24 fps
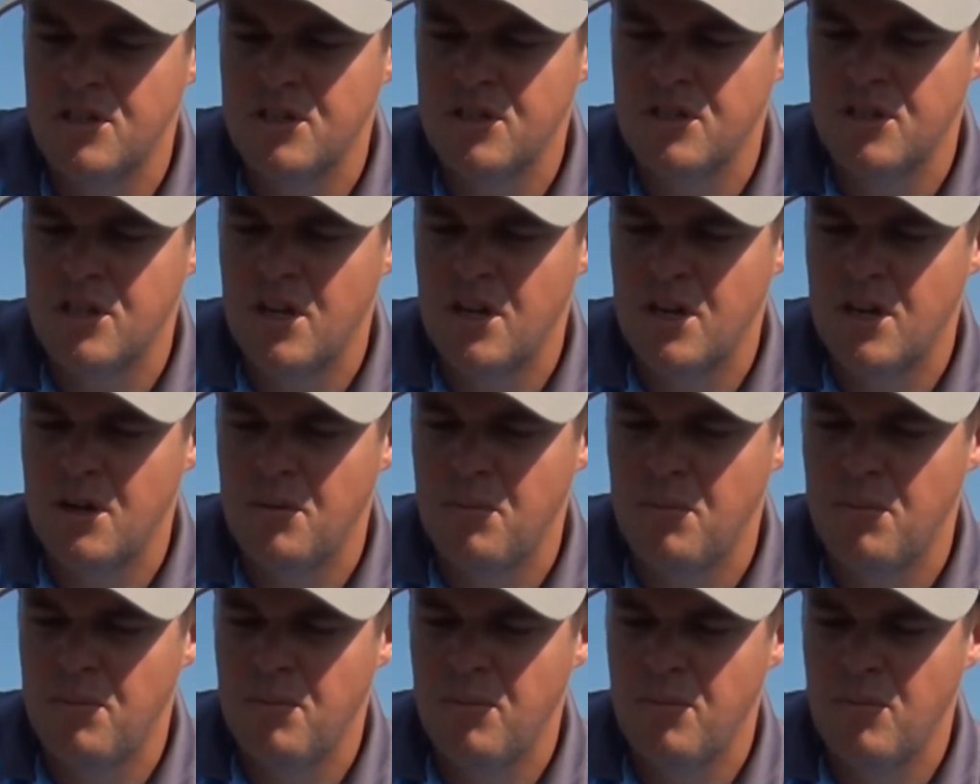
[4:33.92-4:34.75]
cinch that up
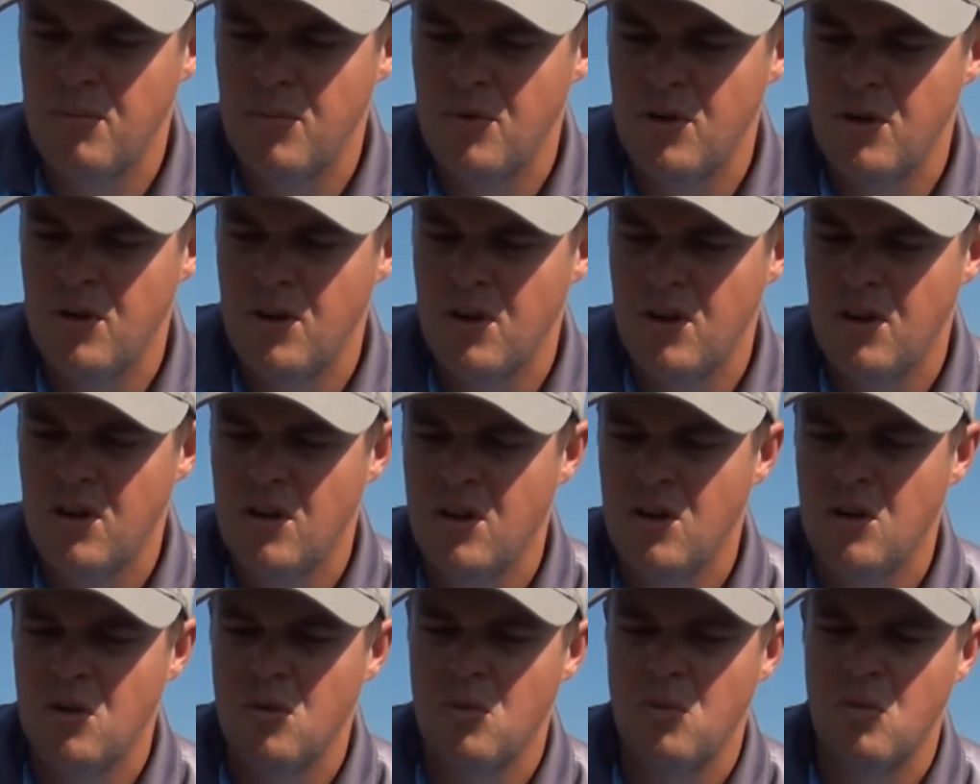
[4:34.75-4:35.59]

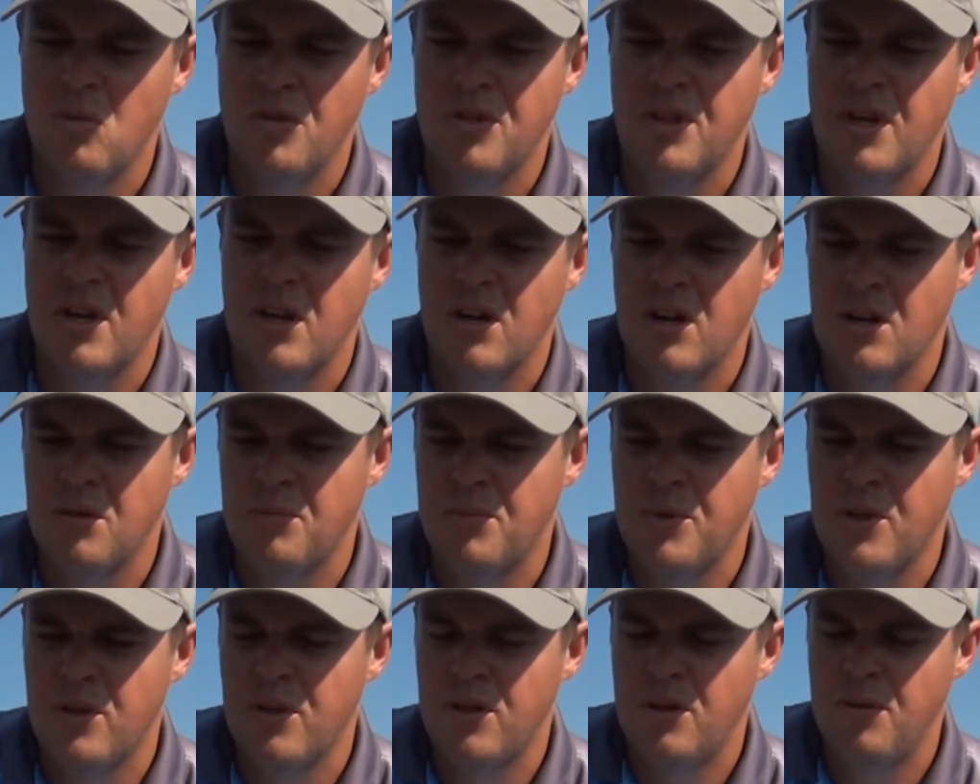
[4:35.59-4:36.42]
with that clip
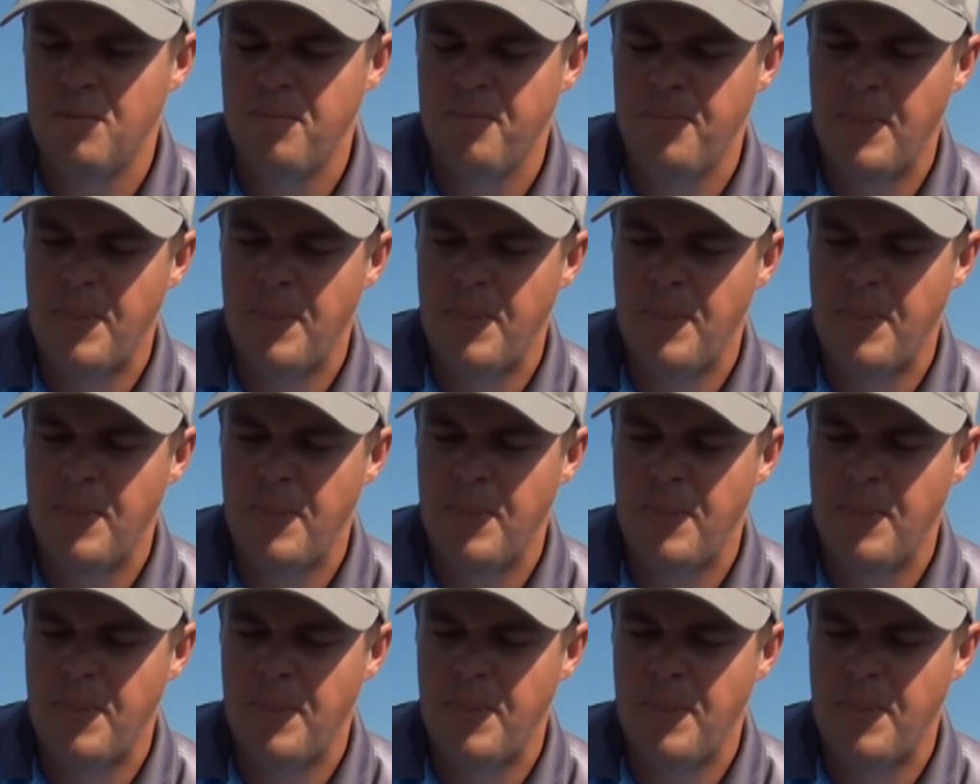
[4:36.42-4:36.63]
there.